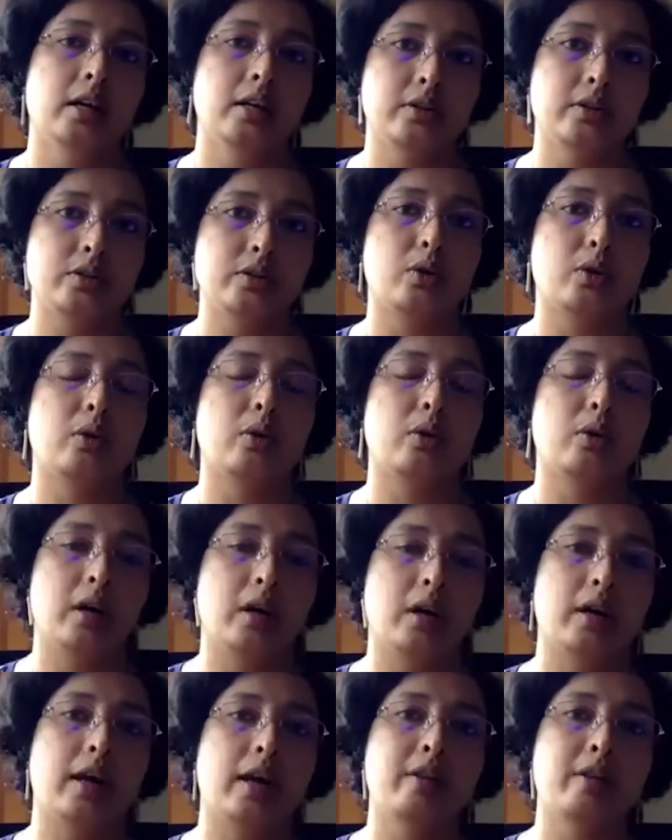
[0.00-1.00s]
So
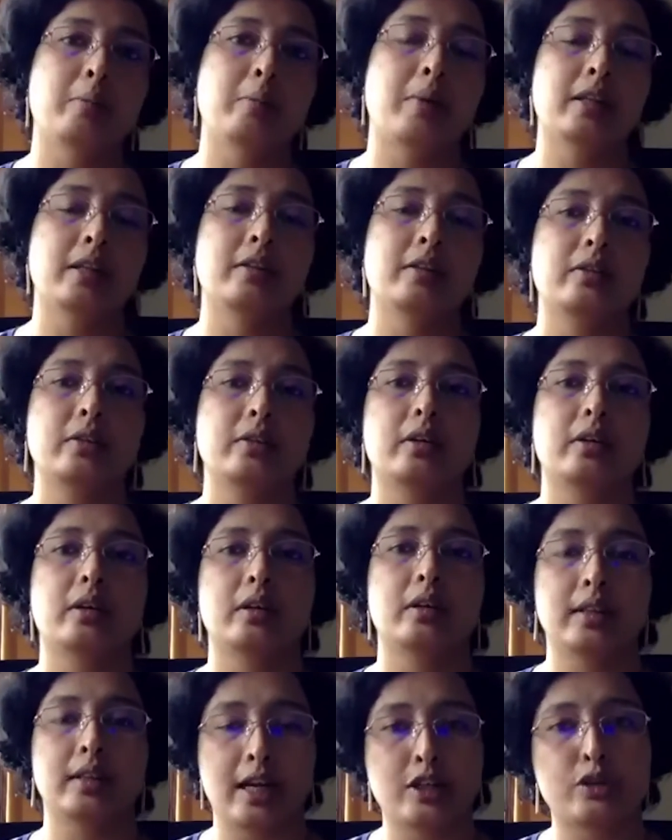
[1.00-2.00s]
every month,
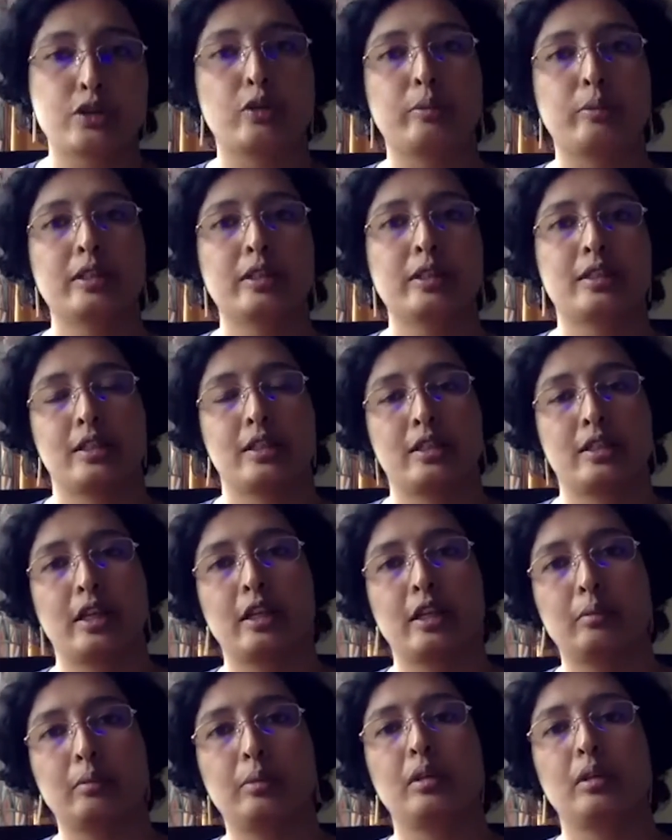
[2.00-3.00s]
that should be
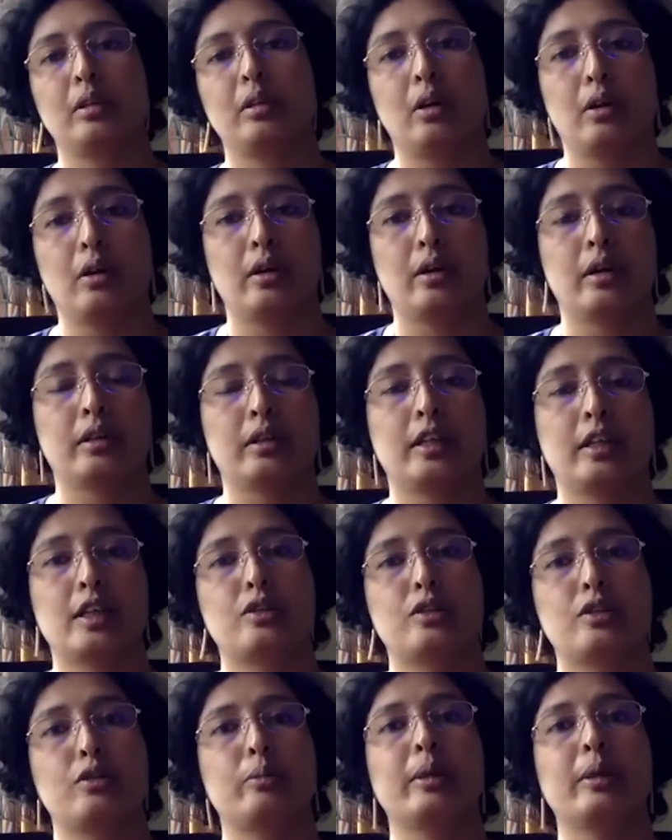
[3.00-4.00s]
sustainable, or
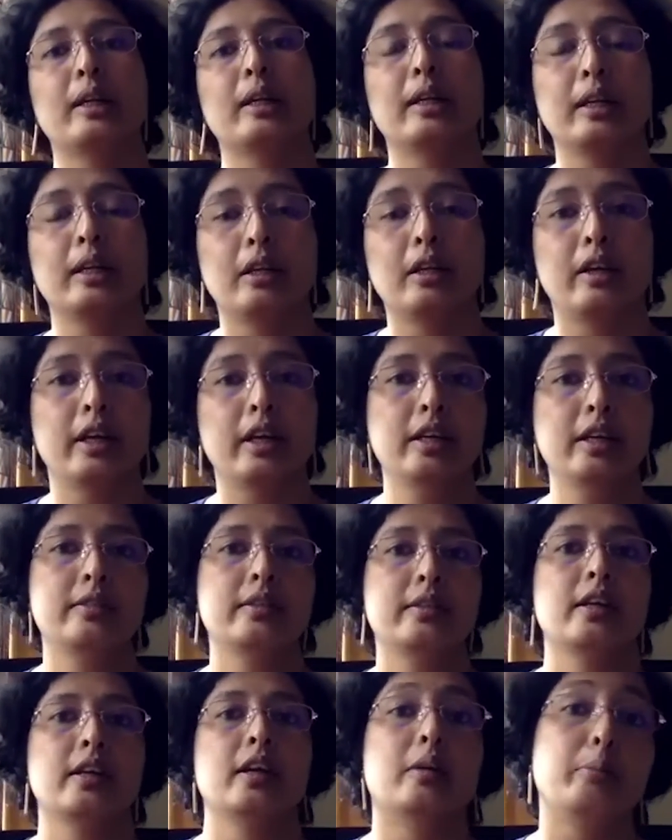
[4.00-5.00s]
that should be an
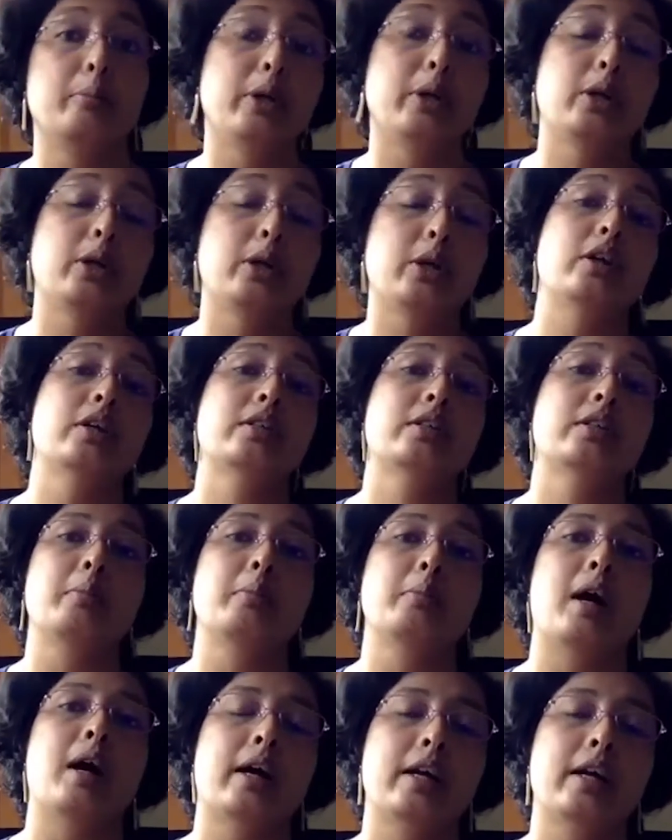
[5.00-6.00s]
increase, because the
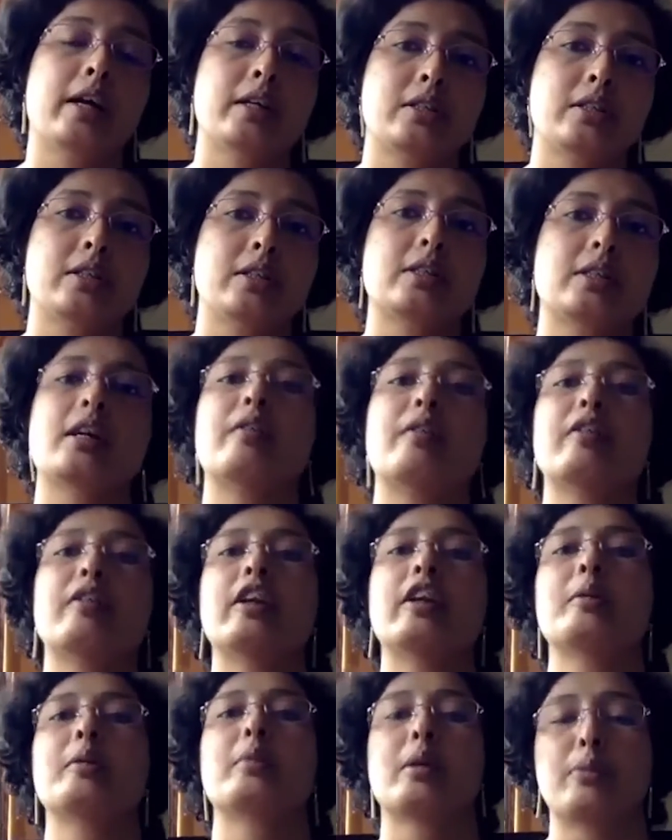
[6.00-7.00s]
market is
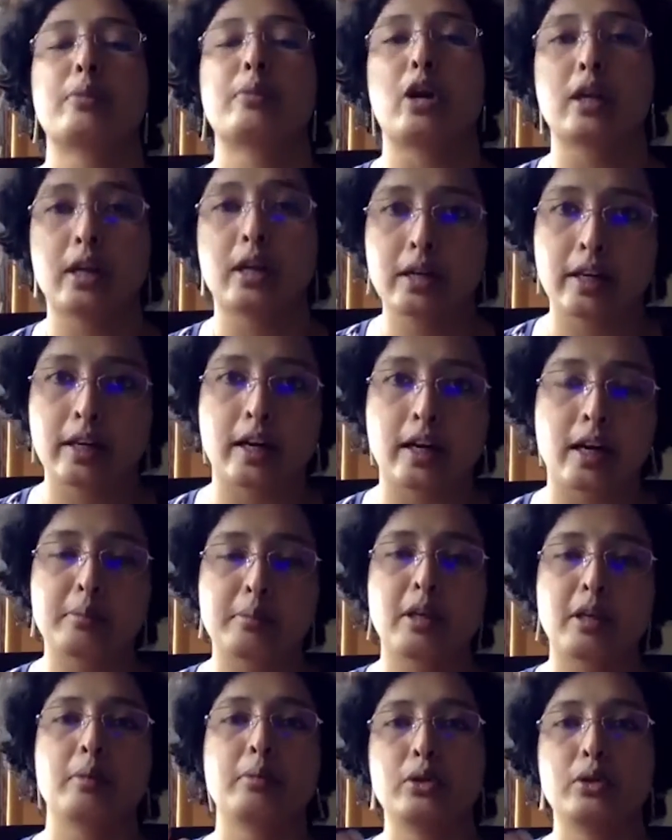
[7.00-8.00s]
discovering my product and
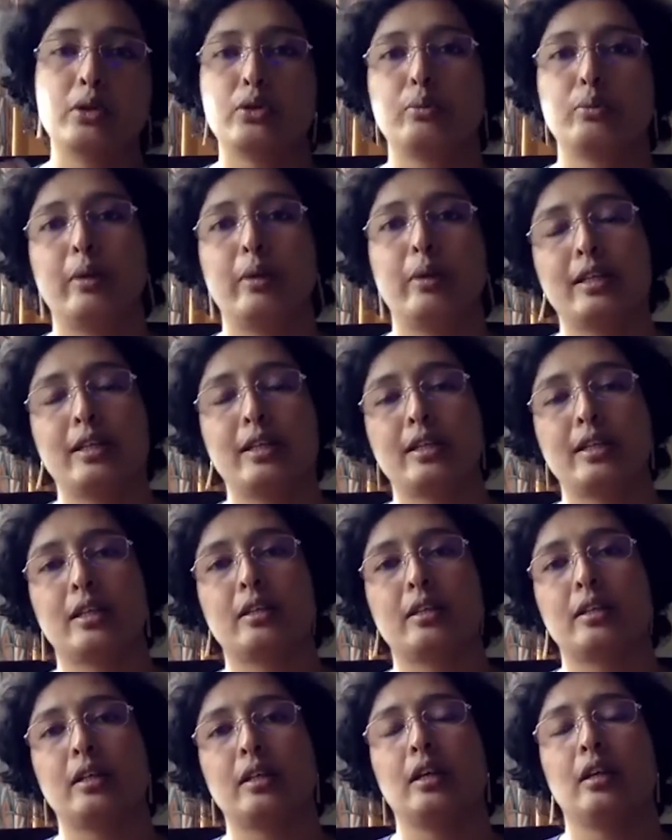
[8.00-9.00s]
I'm able to place
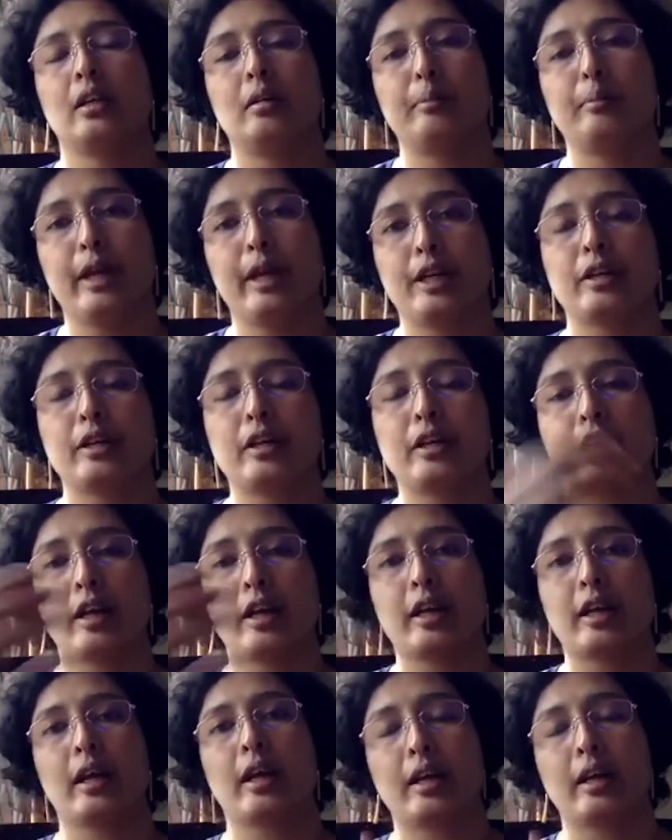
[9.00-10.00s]
it better,
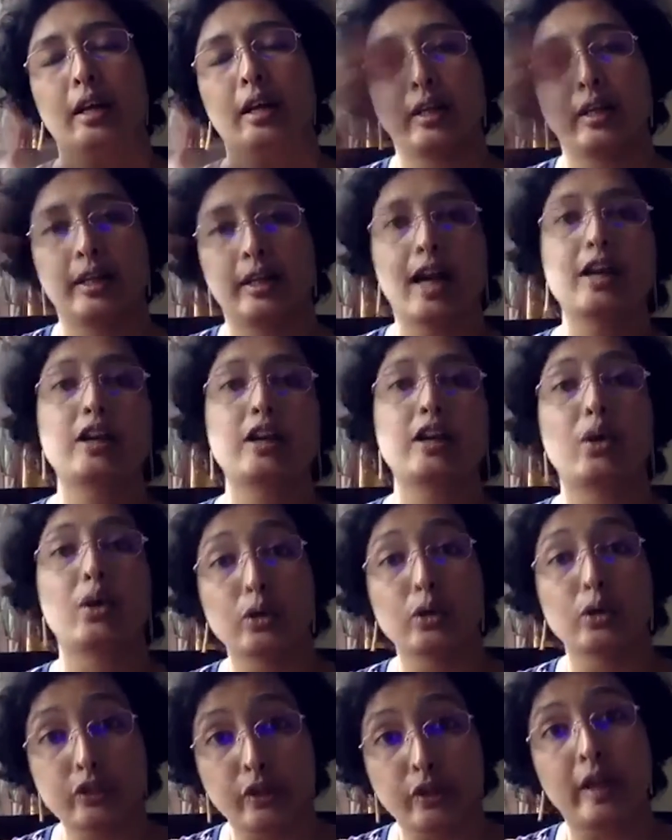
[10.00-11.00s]
and that
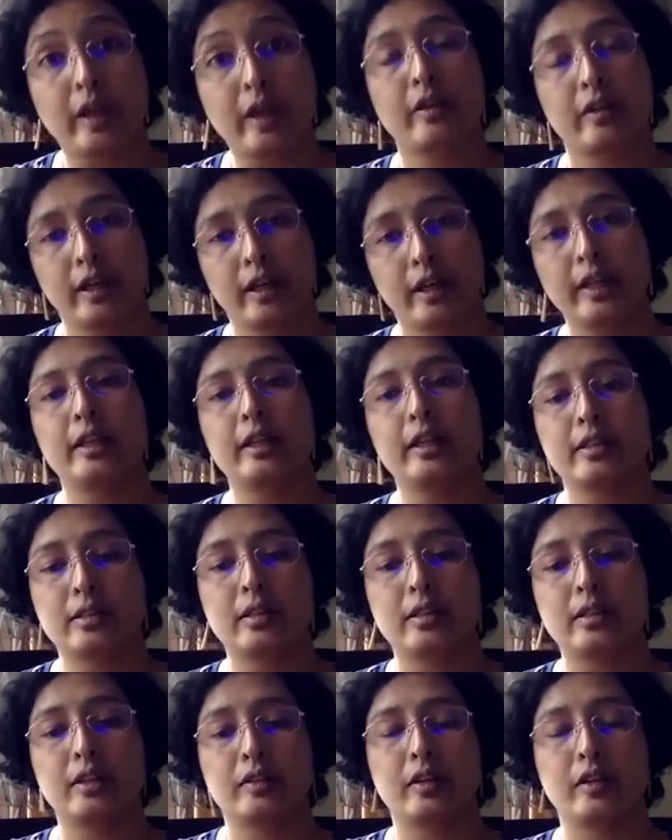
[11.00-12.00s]
growth rate really
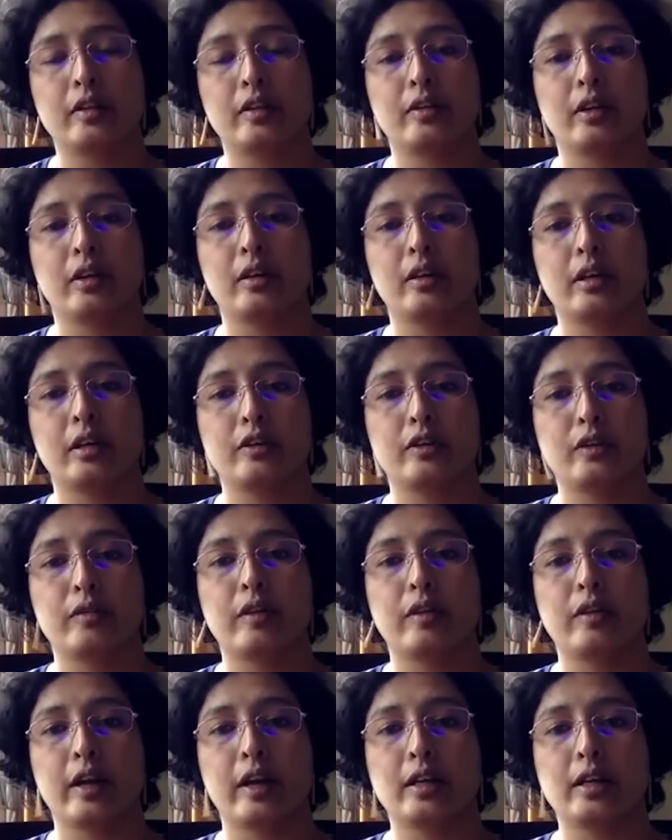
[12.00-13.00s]
is
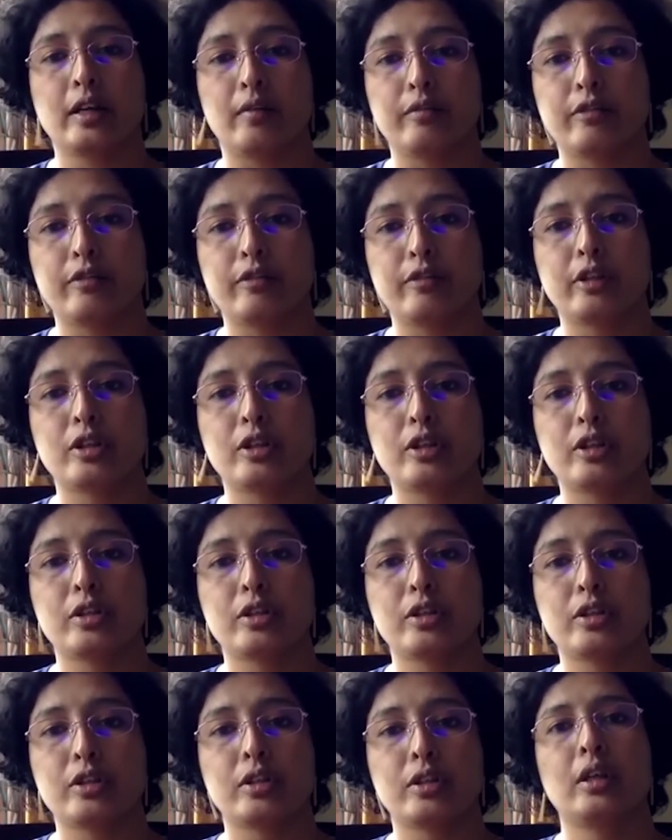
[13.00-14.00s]
of great comfort
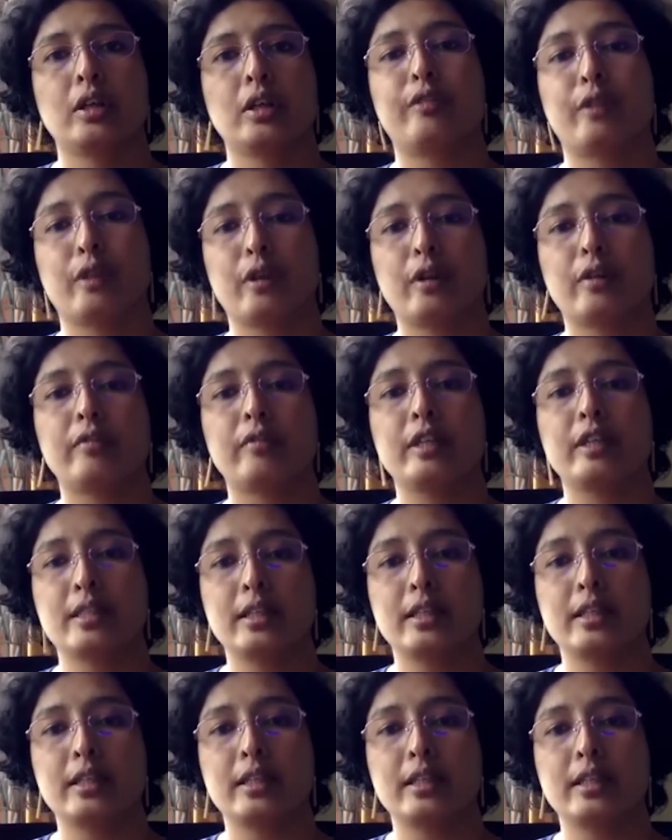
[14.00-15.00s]
for a
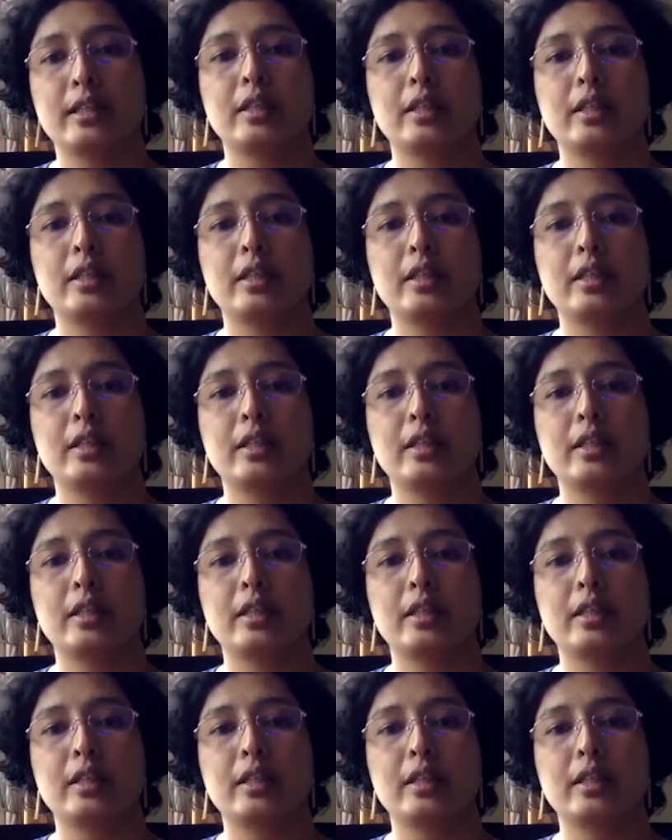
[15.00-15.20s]
VC to